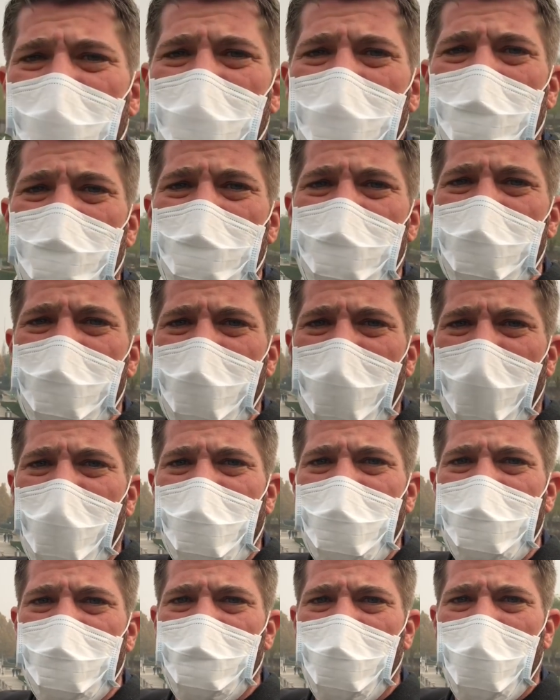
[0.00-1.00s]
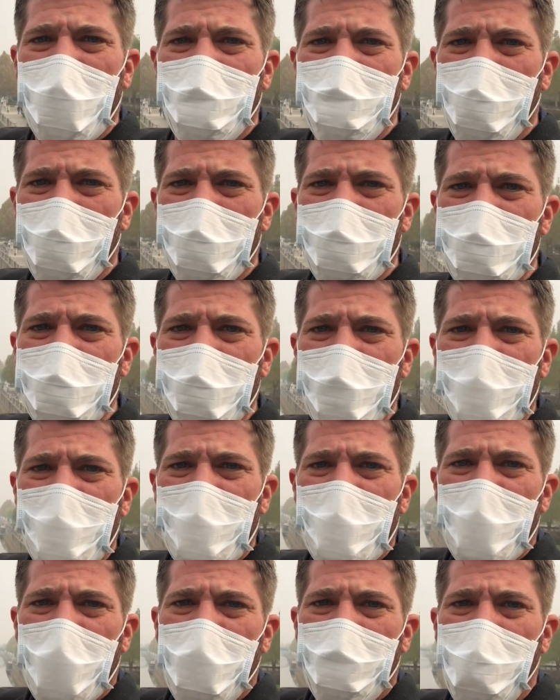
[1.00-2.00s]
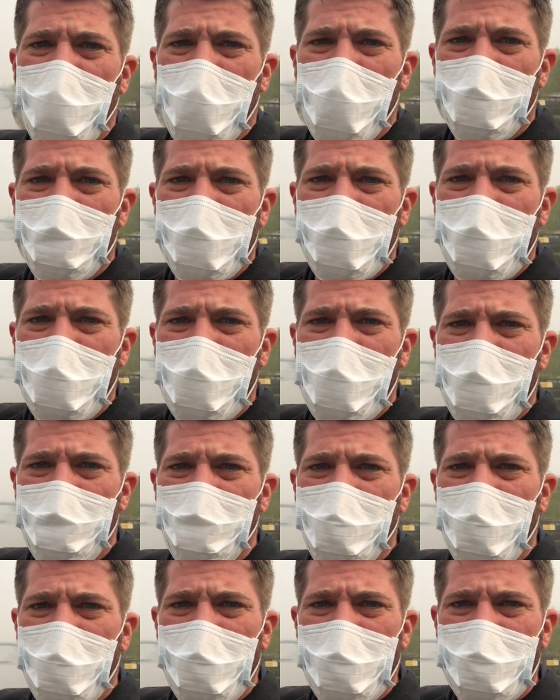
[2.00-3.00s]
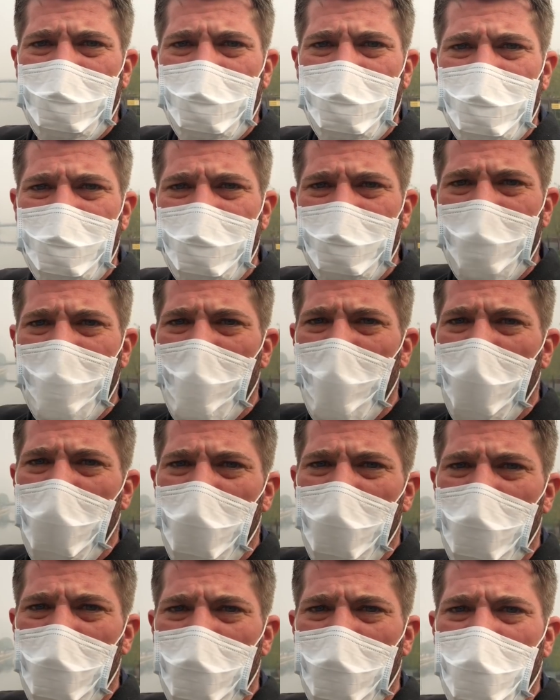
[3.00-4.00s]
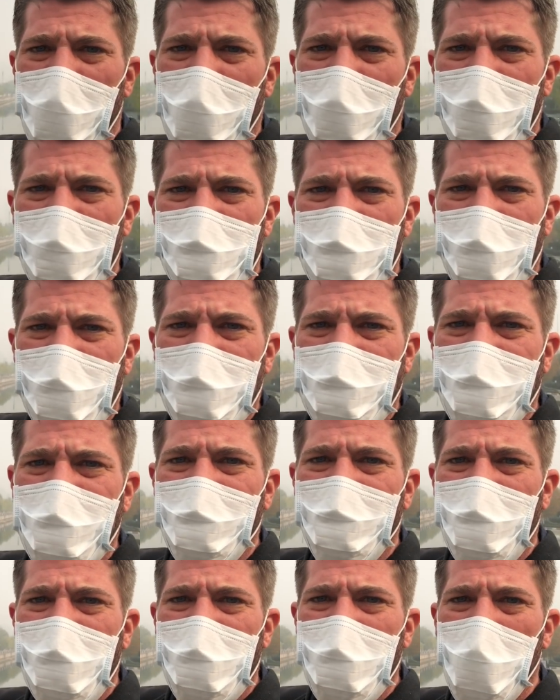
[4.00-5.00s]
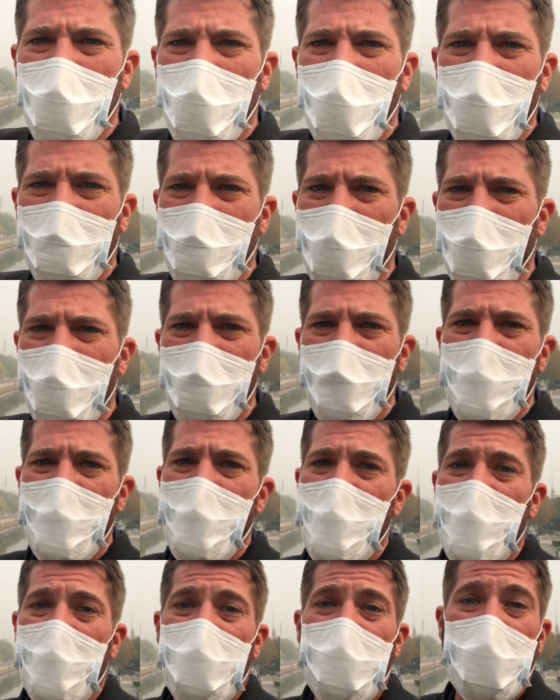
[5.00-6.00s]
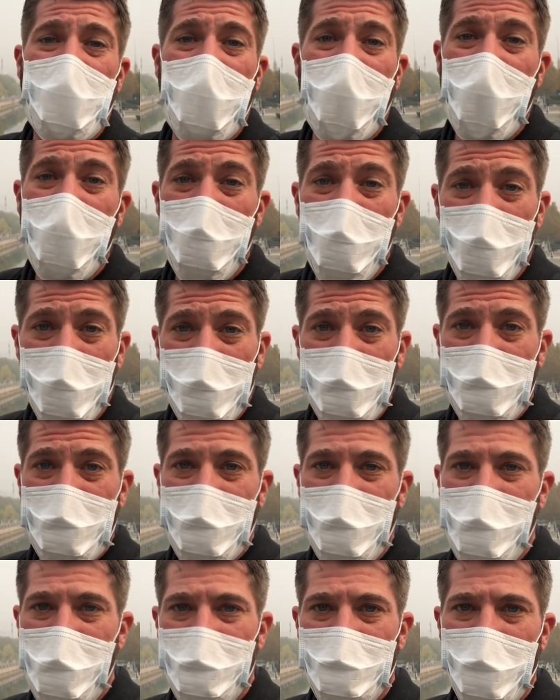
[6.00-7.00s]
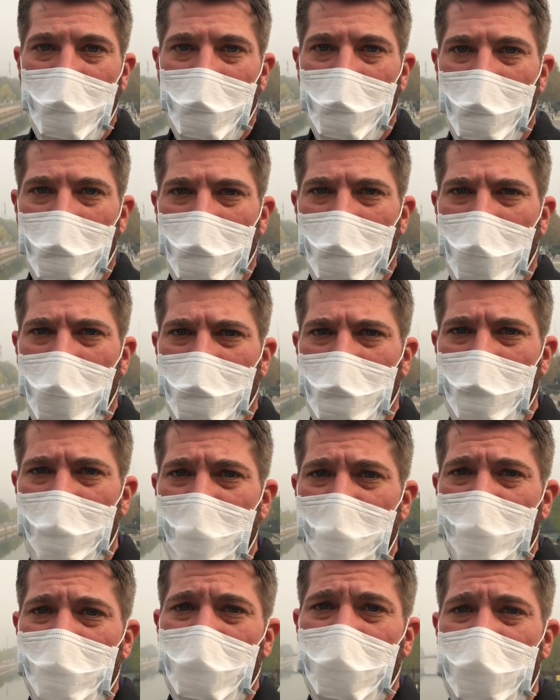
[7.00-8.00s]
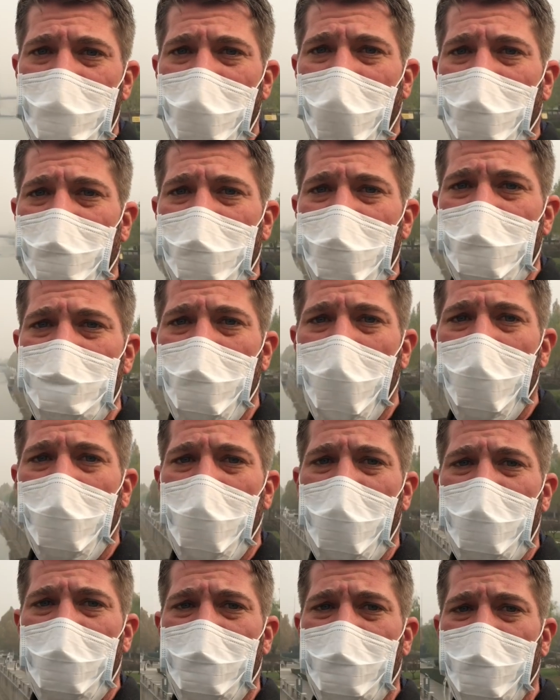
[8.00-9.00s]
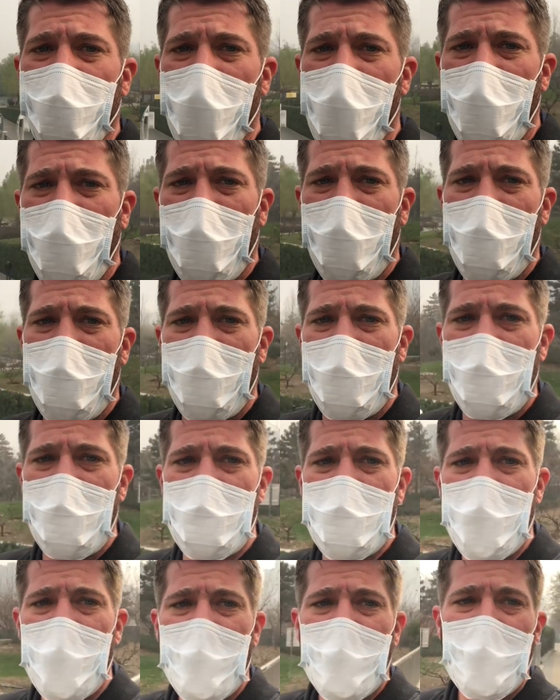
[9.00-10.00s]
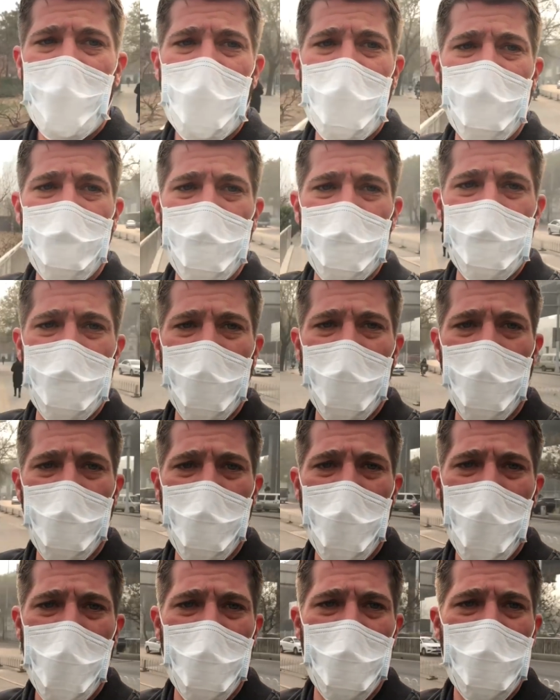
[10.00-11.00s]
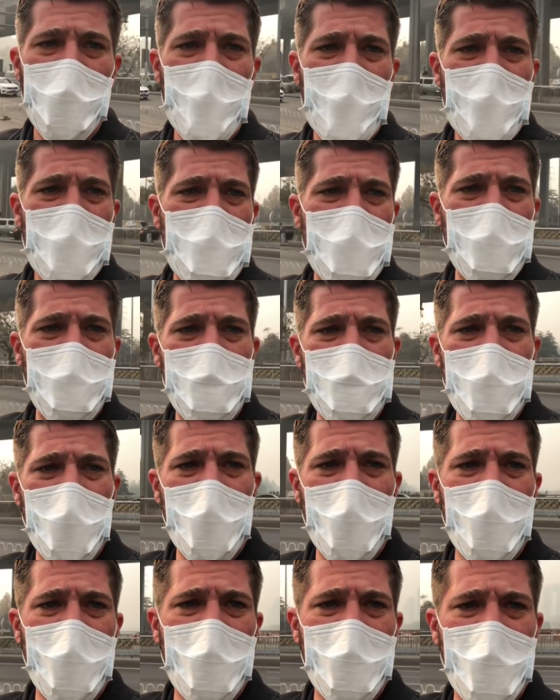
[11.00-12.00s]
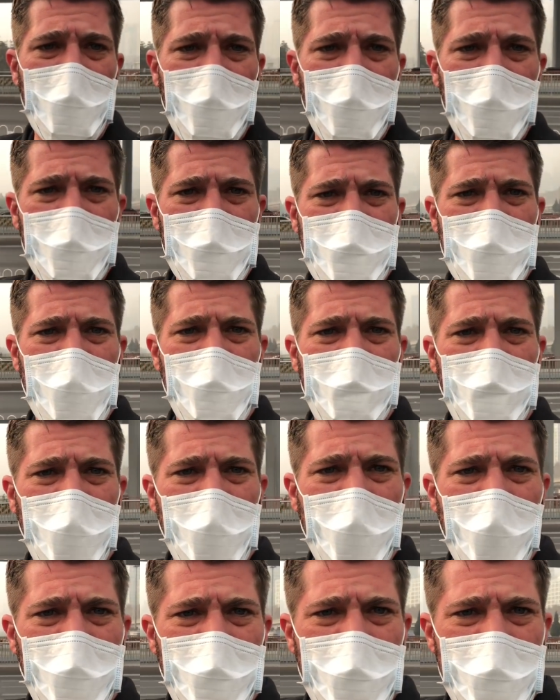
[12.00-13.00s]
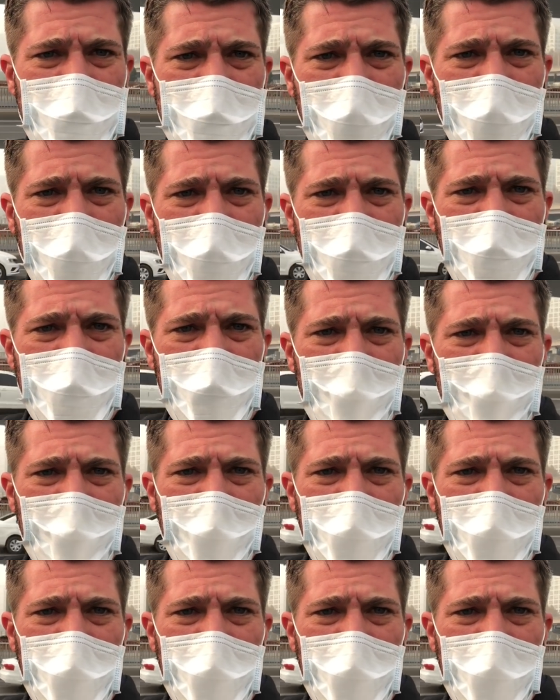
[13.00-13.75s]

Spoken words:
huge skyscrapers, apartment complexes, all kinds of activity going in there. You can't really see them though, well, because how smoky and foggy it is. And if you turn around, same thing on this side,